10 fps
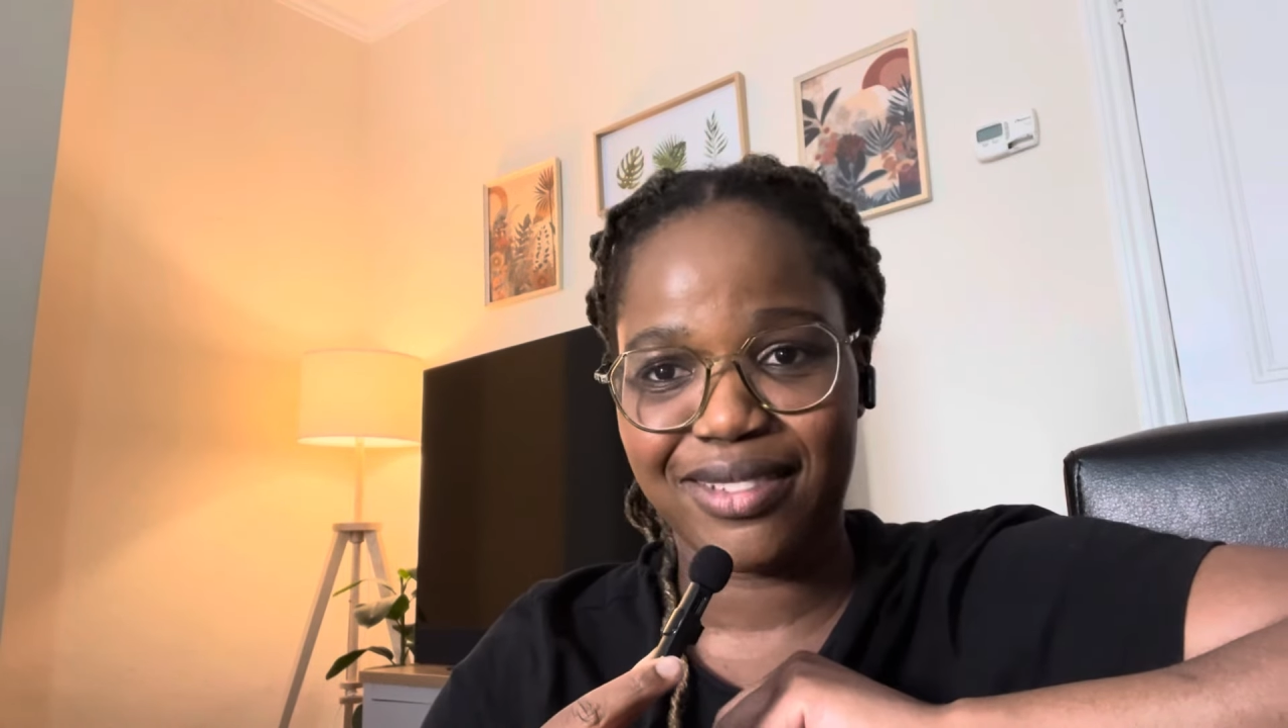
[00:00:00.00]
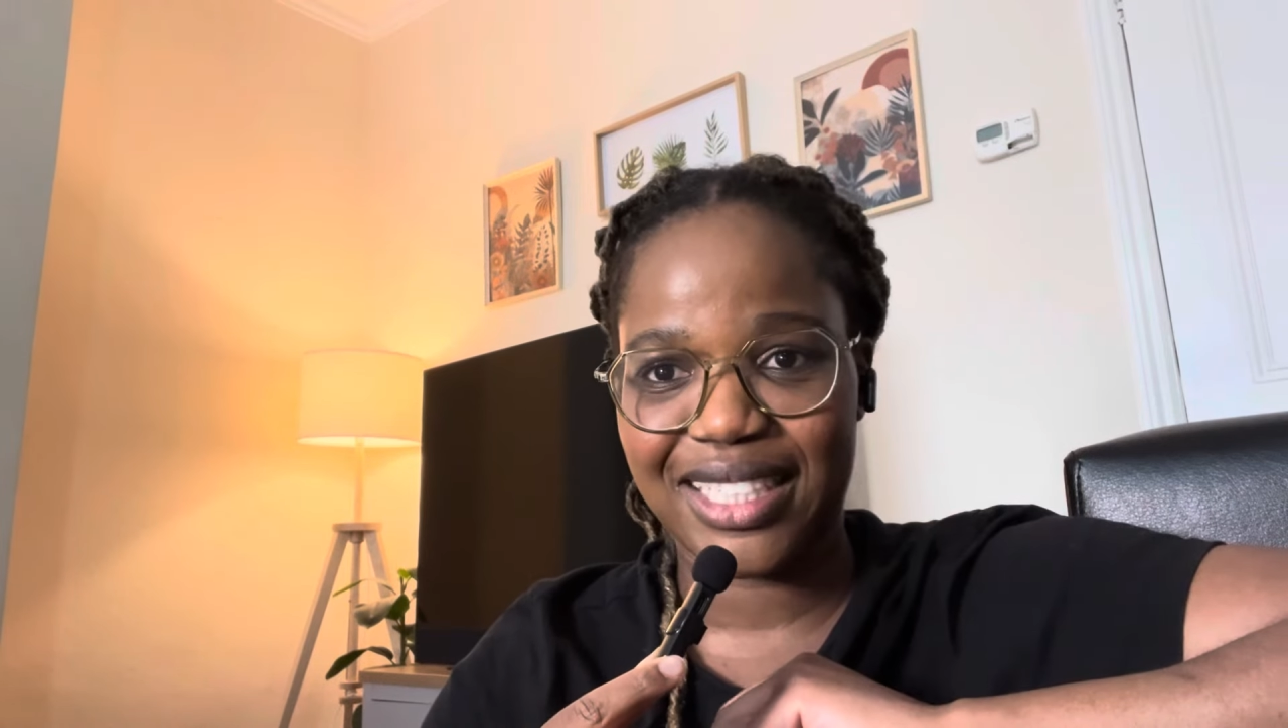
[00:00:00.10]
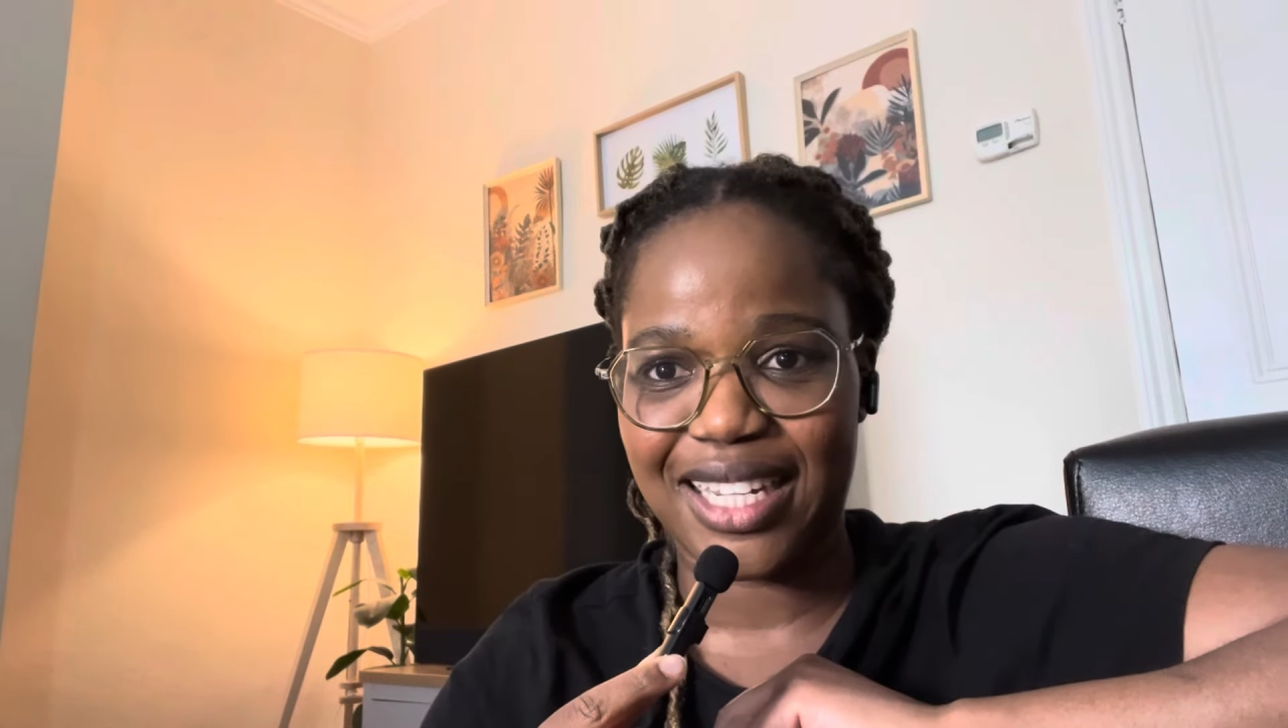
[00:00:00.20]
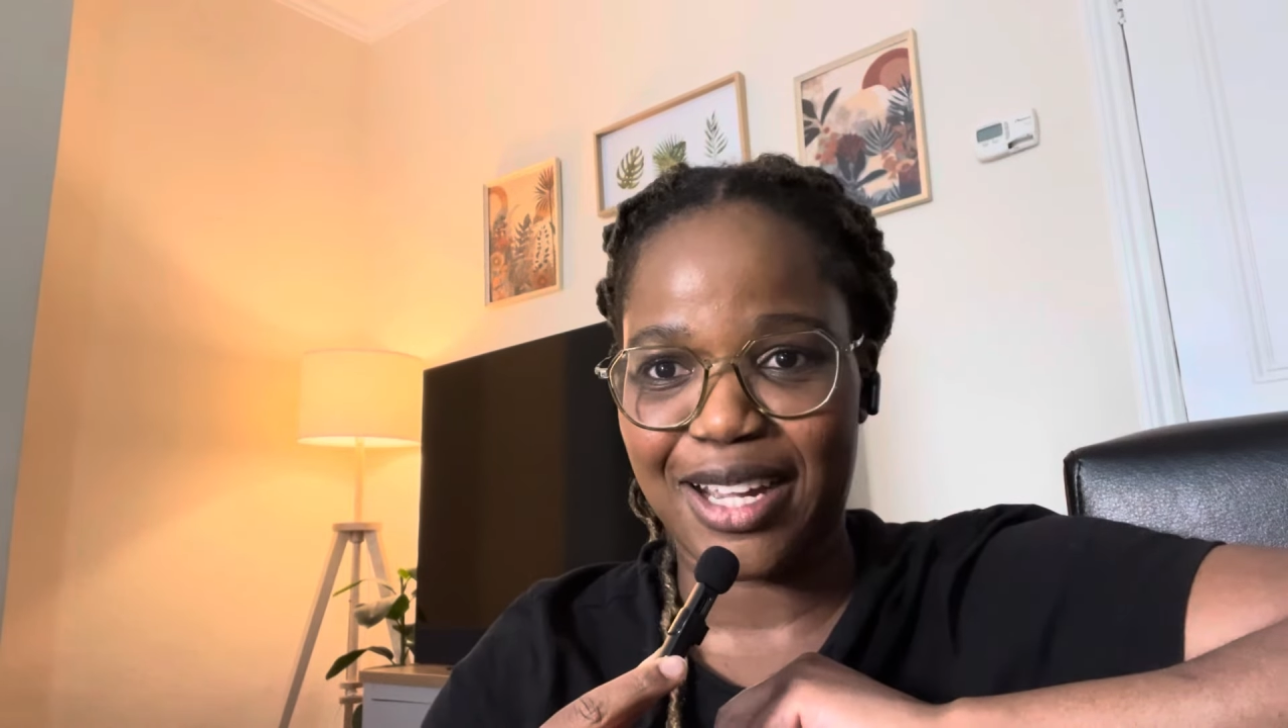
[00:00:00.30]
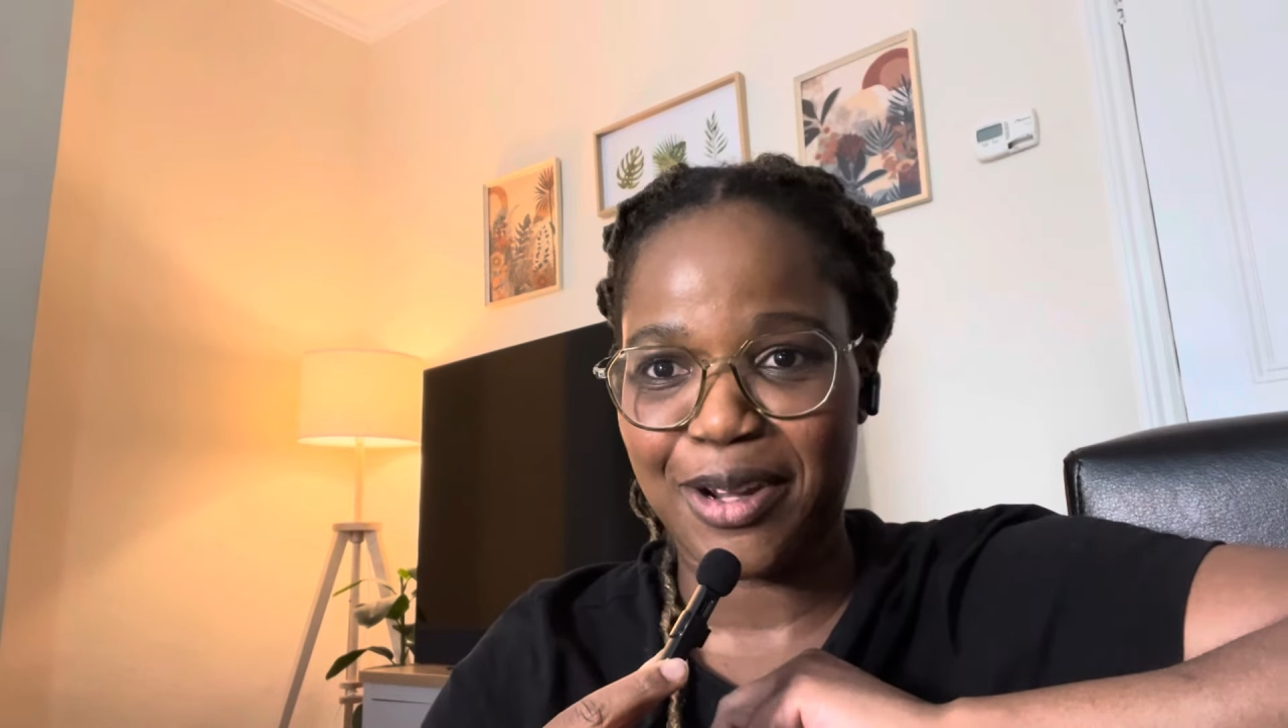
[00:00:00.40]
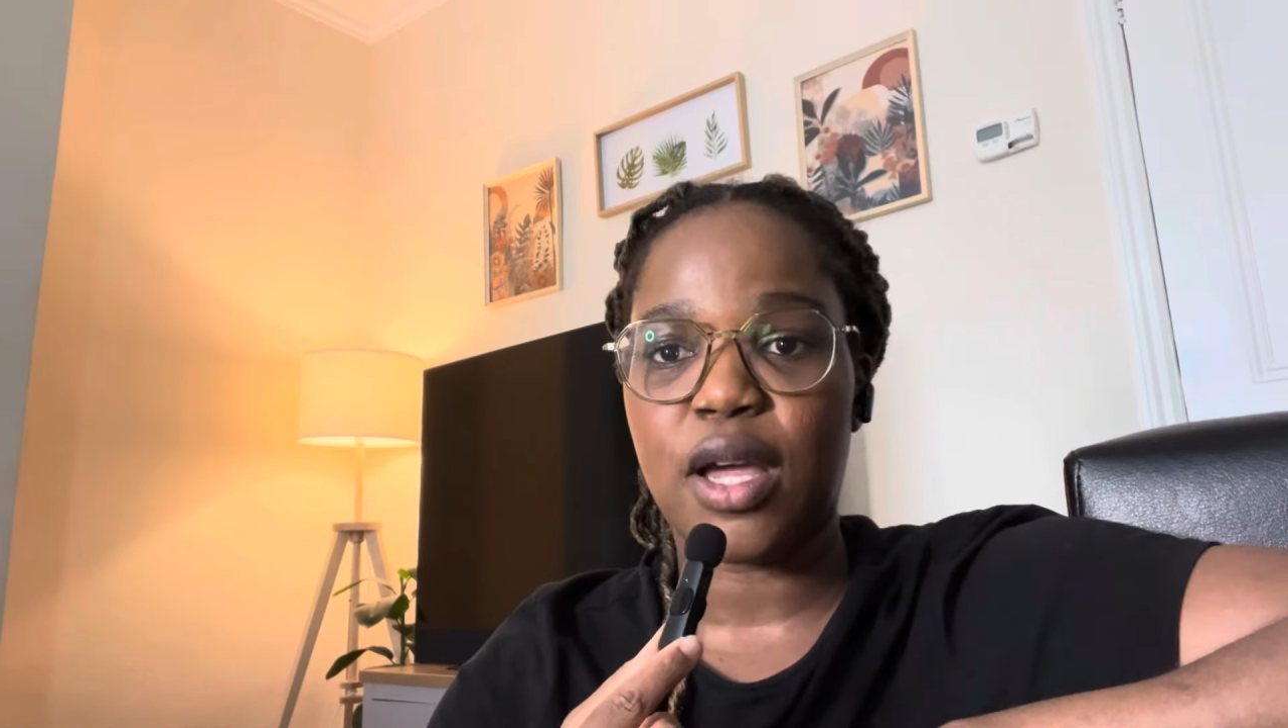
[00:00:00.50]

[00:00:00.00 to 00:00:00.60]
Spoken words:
video.